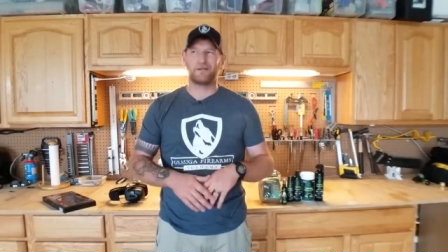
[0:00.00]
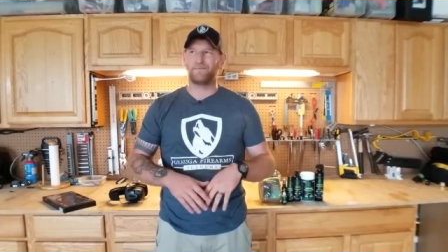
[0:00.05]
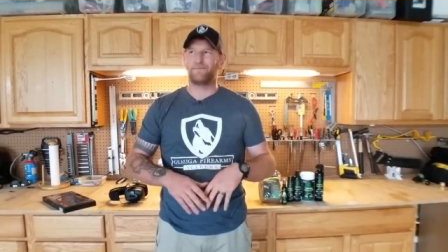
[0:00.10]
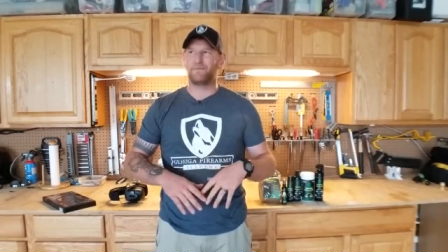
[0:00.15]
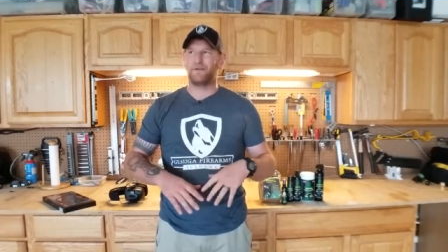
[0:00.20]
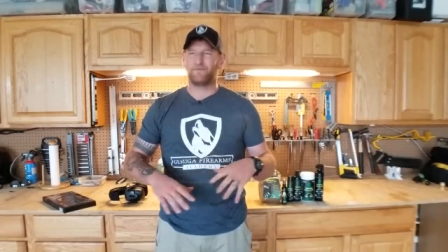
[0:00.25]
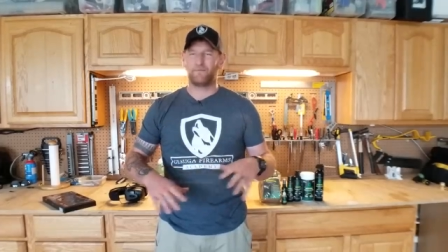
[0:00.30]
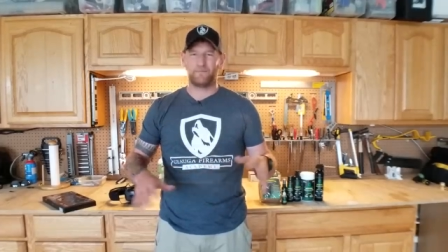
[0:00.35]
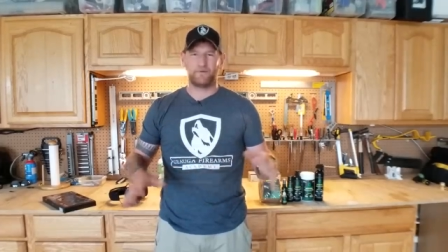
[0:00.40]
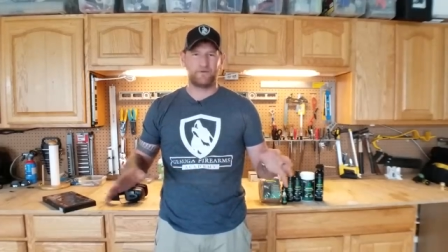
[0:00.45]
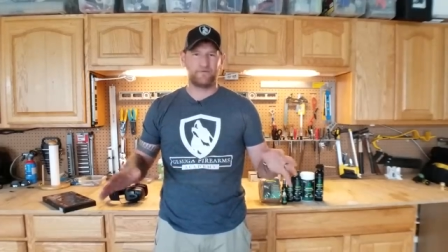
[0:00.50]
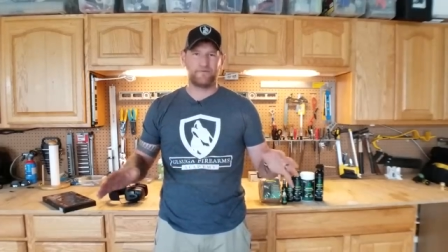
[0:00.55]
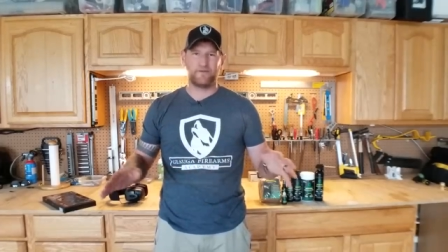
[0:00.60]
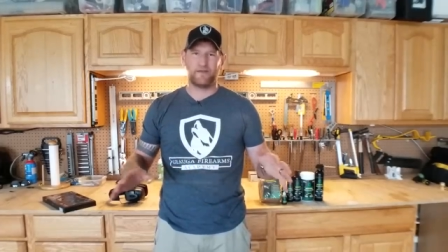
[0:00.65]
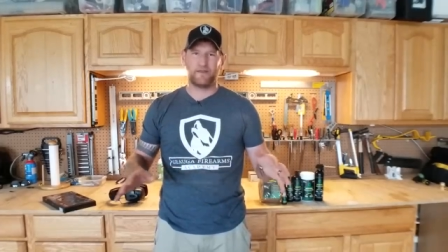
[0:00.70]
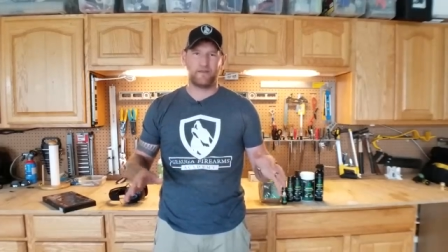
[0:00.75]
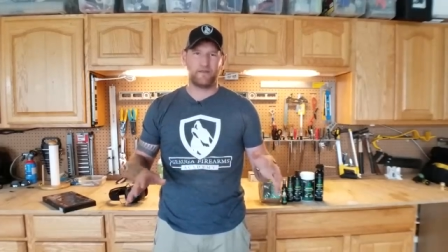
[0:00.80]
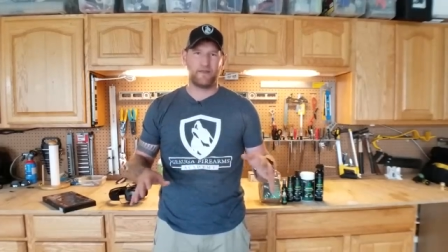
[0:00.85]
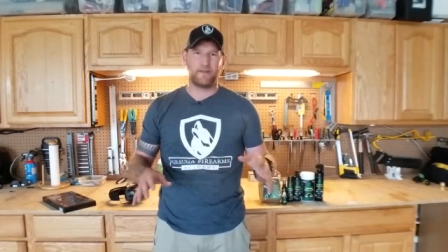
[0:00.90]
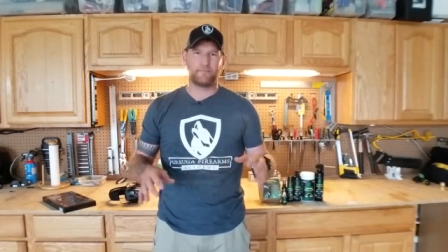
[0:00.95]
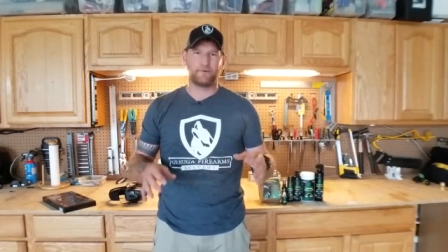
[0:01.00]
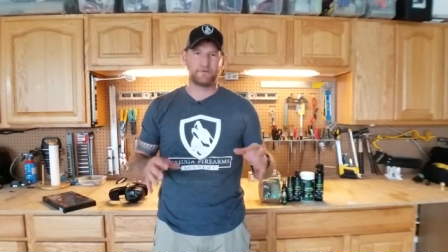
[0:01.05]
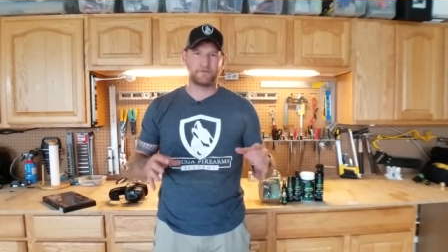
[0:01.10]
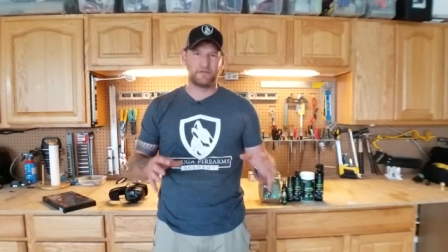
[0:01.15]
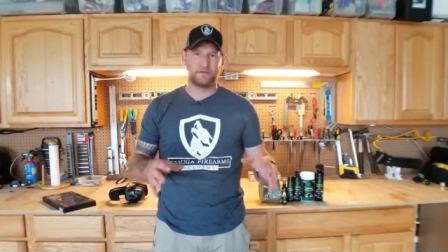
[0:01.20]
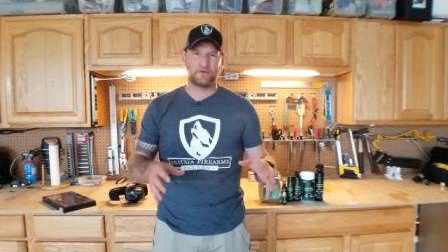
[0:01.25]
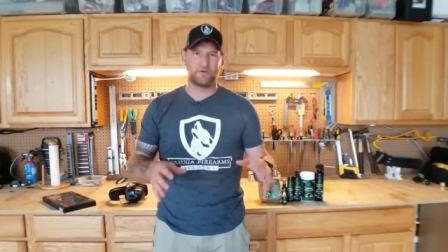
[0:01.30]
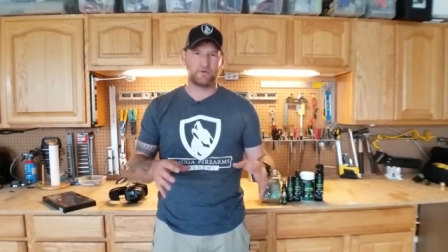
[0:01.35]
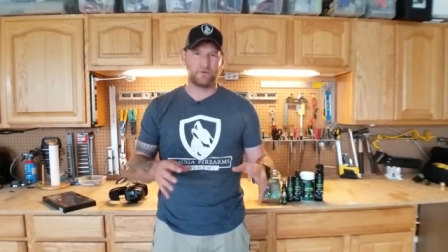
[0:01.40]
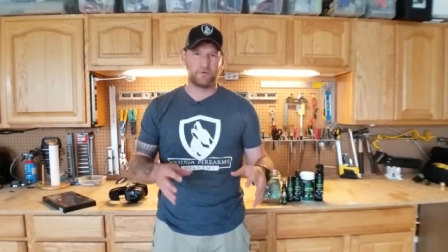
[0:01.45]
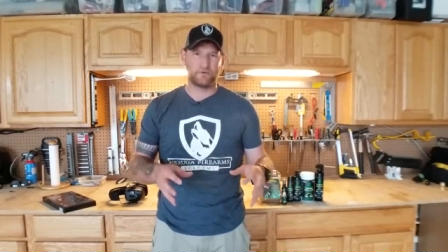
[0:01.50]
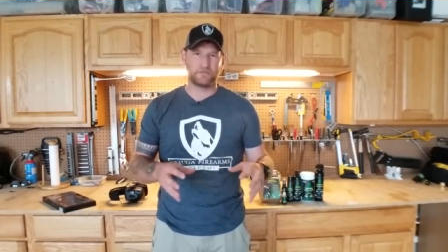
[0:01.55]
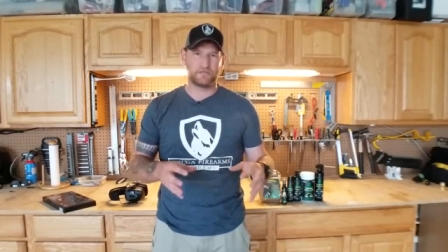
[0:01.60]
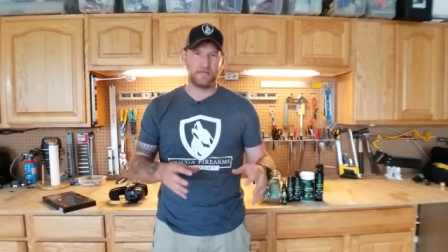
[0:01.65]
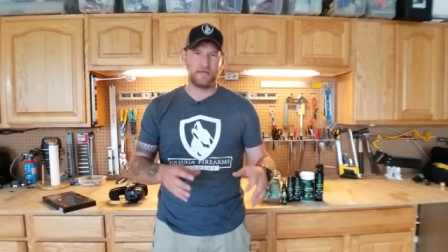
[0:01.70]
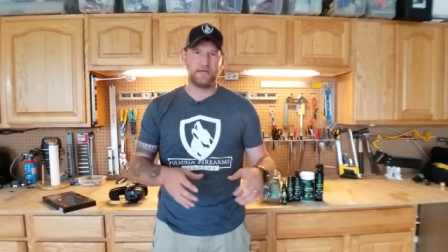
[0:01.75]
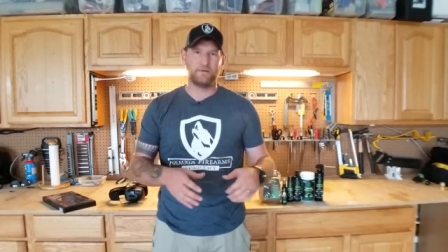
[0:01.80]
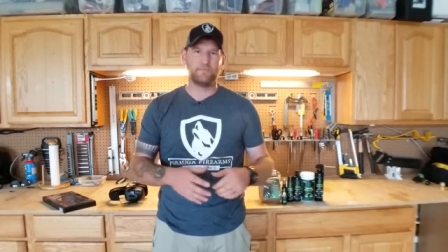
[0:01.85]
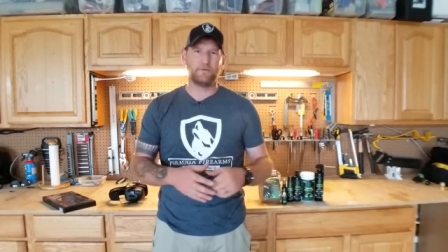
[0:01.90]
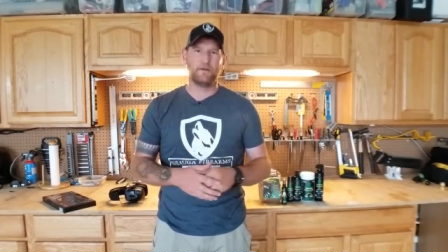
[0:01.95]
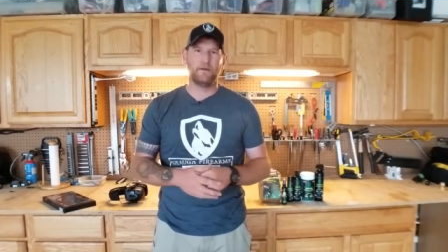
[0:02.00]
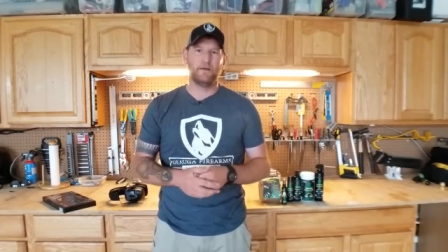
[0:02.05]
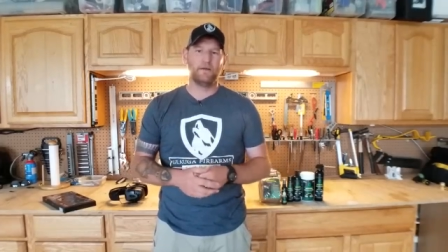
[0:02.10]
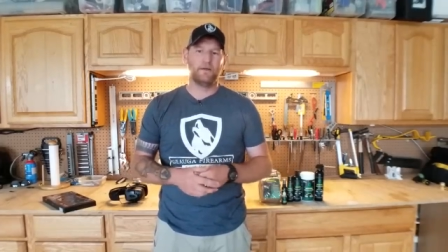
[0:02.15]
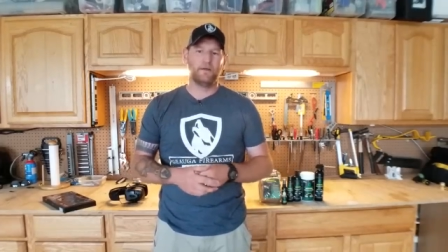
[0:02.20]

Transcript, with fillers: I've never been a fan of that particular type.